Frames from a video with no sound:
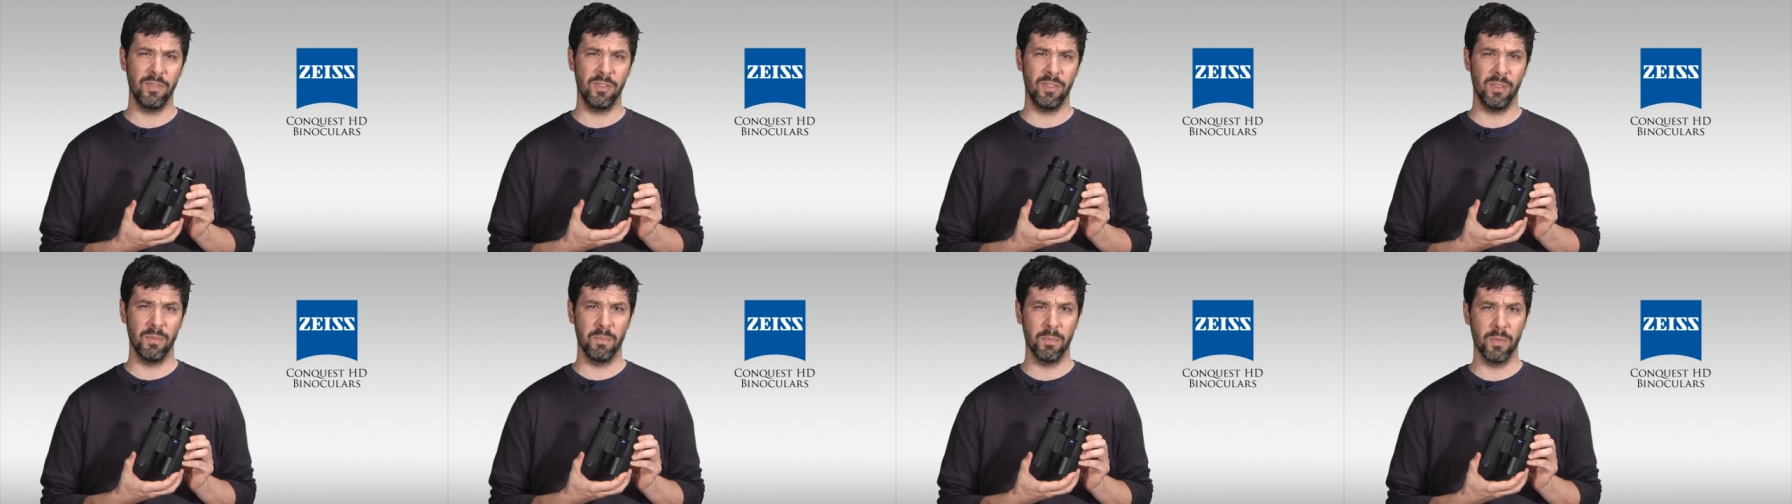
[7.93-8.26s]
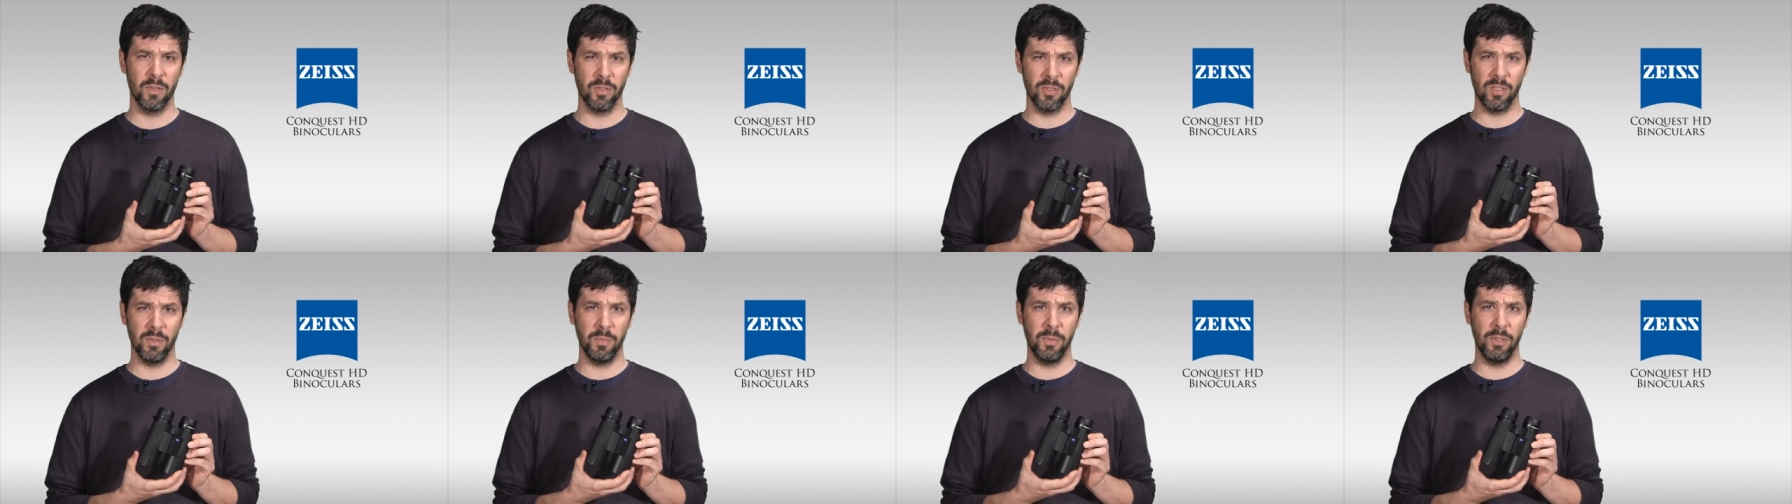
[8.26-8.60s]

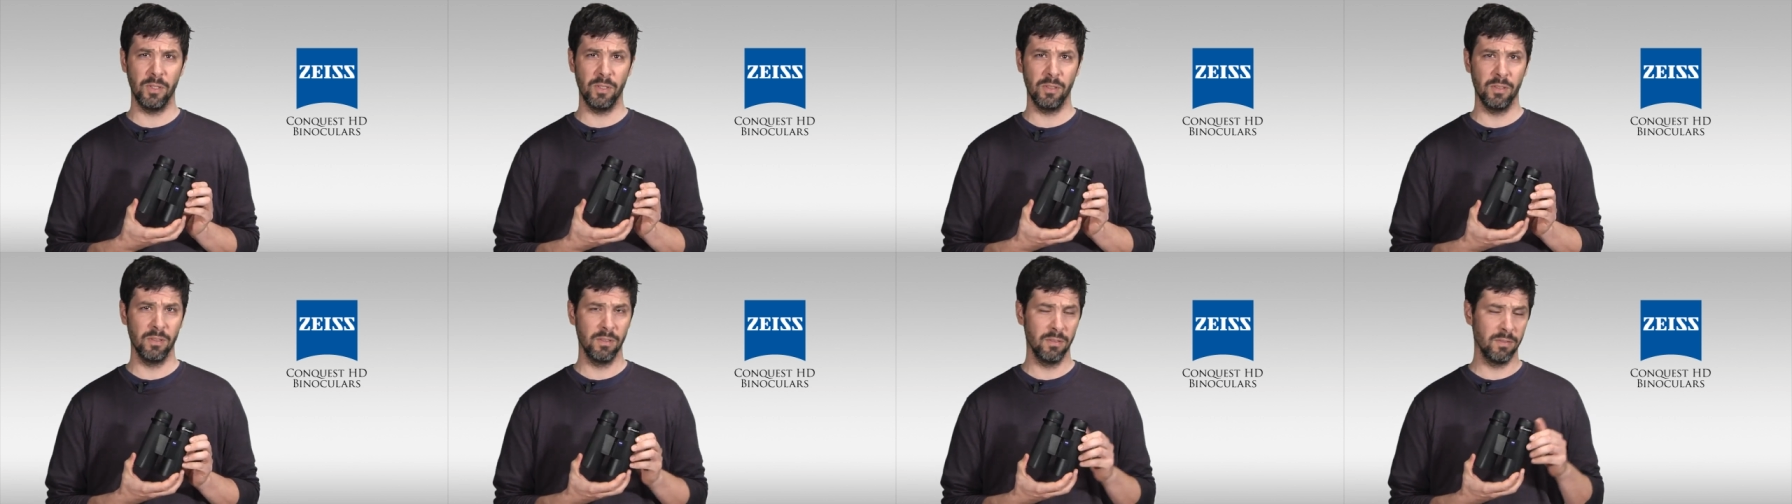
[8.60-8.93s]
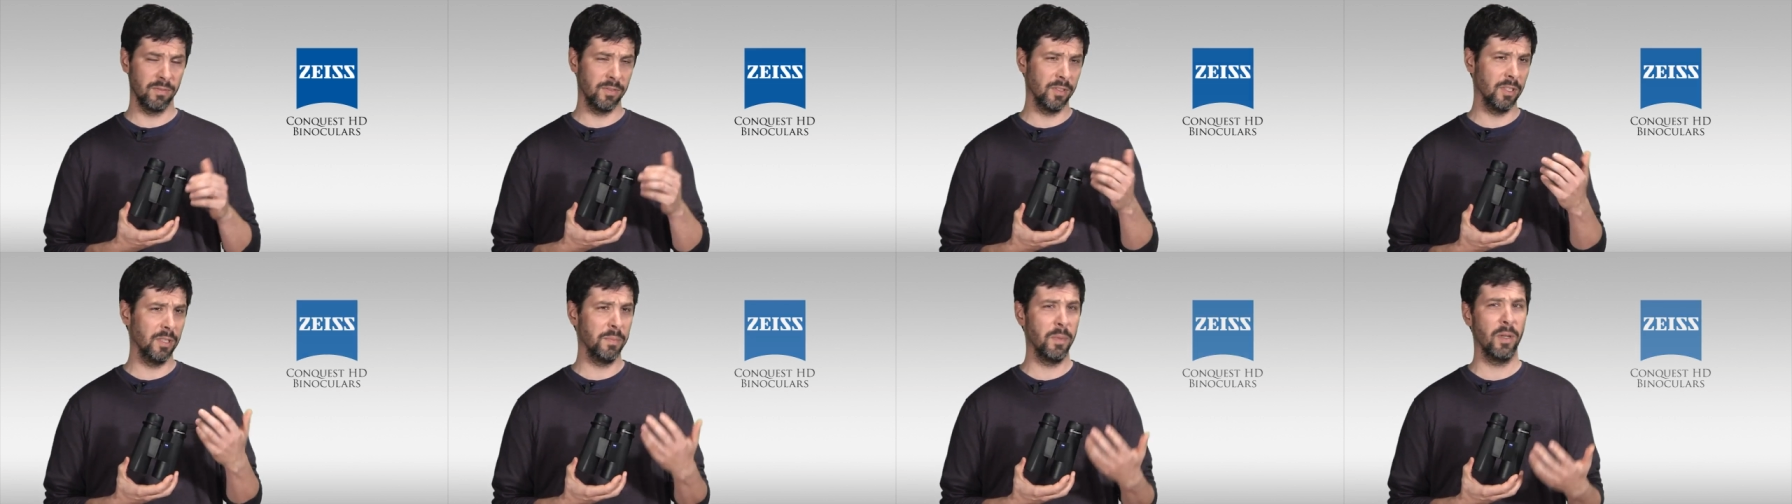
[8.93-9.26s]
submersible,
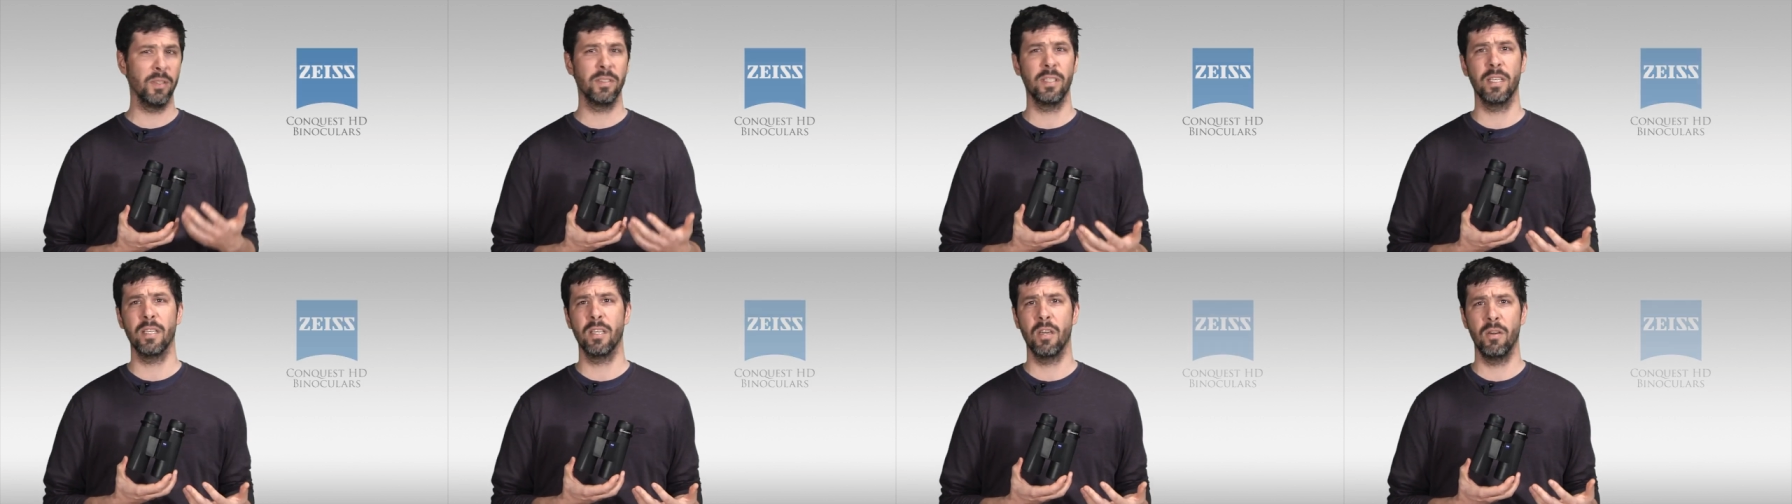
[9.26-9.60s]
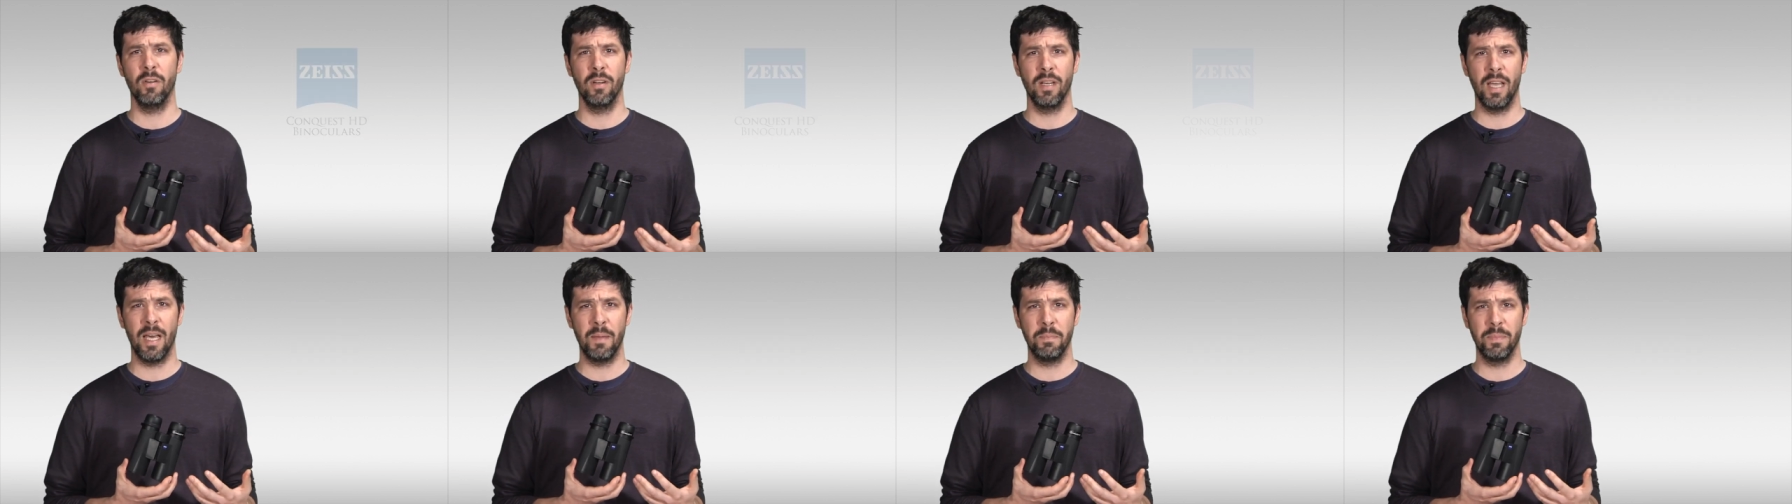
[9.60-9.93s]
fully
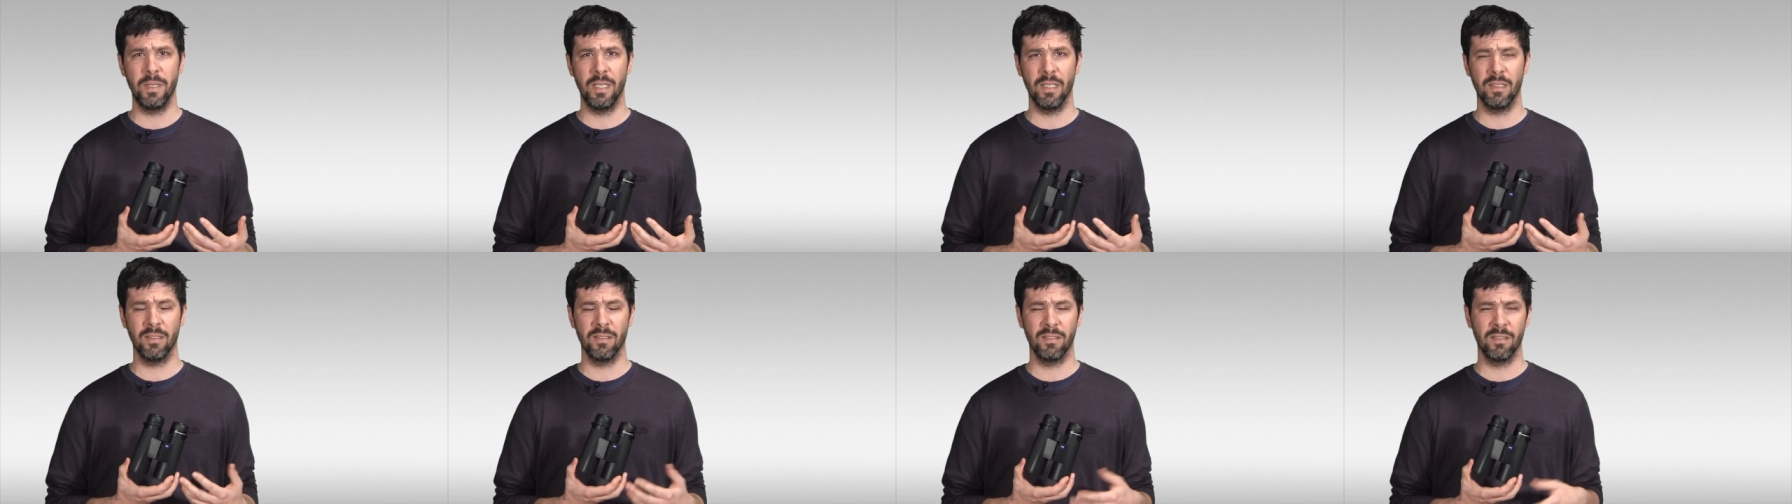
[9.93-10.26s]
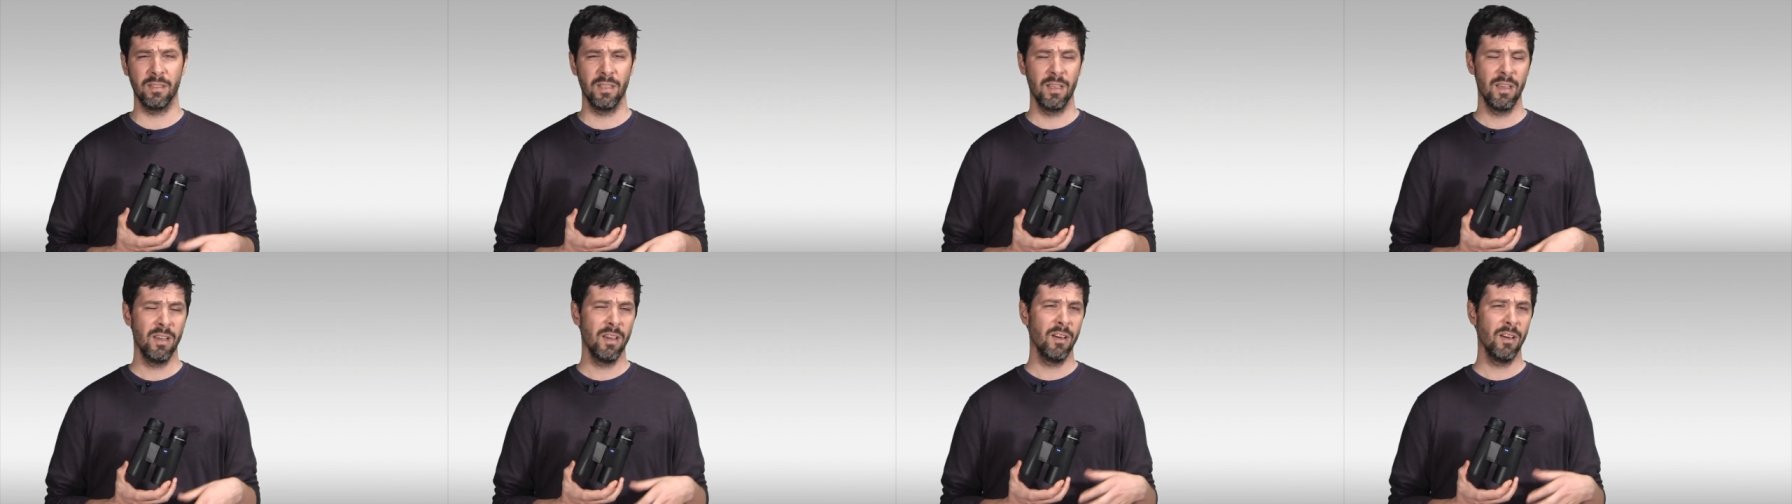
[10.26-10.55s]
multi-coated optics,